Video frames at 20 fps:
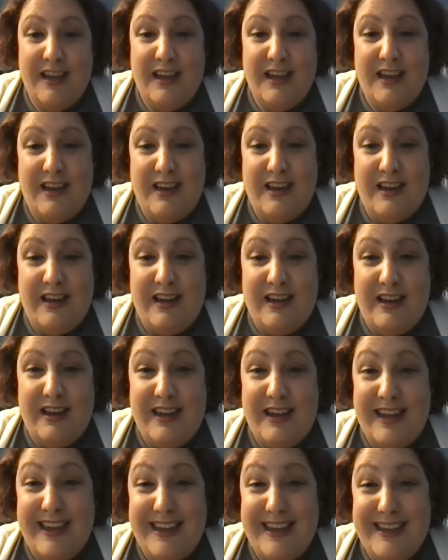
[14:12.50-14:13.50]
Uh,
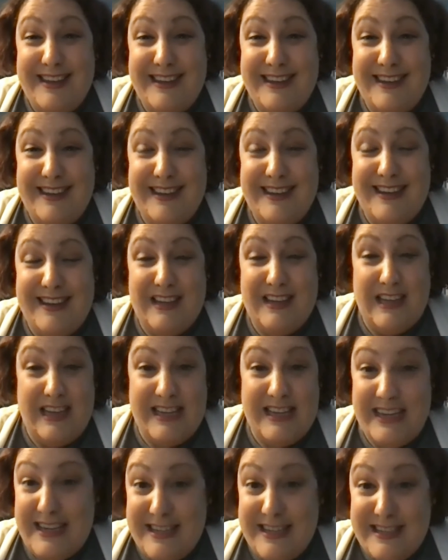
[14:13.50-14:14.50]
and
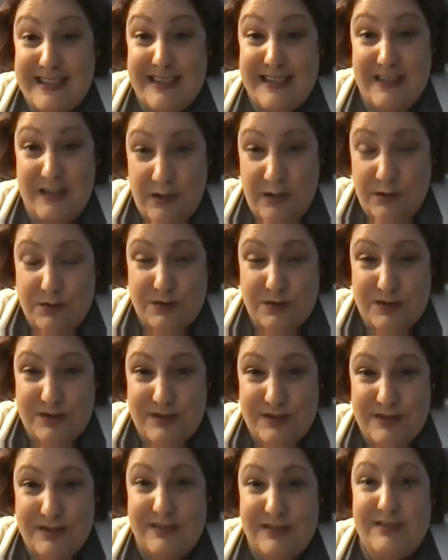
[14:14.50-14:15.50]
it is in
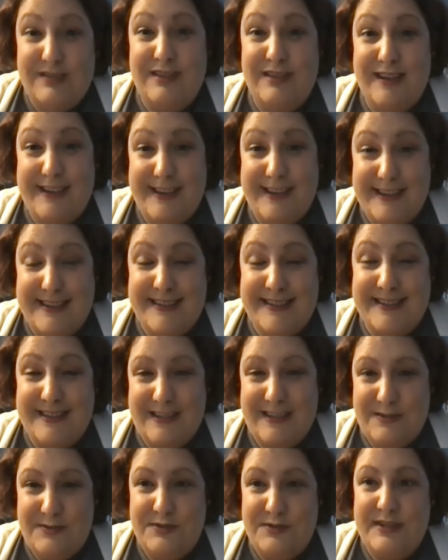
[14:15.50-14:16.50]
use. It is in
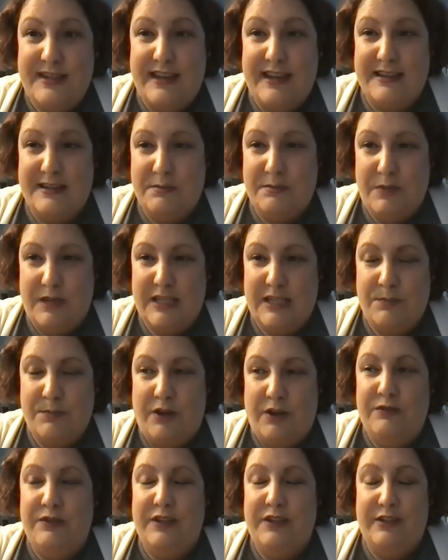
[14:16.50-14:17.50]
use as a
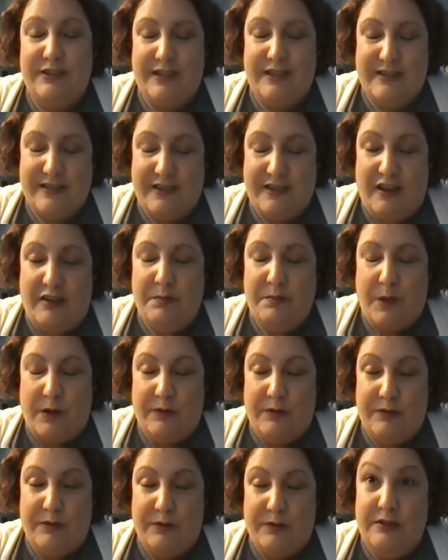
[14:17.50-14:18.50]
baseball field and a
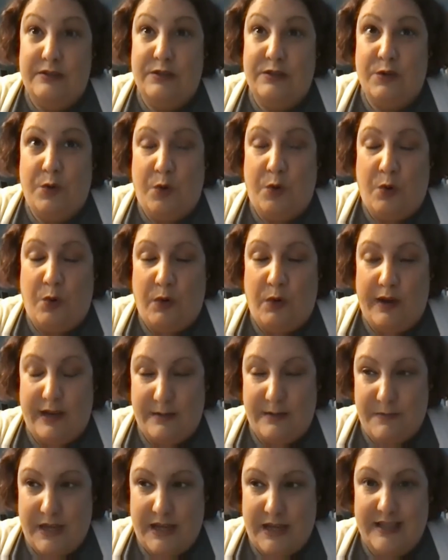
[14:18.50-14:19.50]
softball field quite a
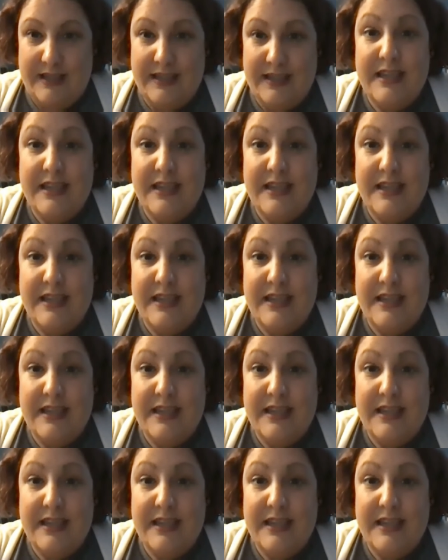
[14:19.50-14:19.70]
bit.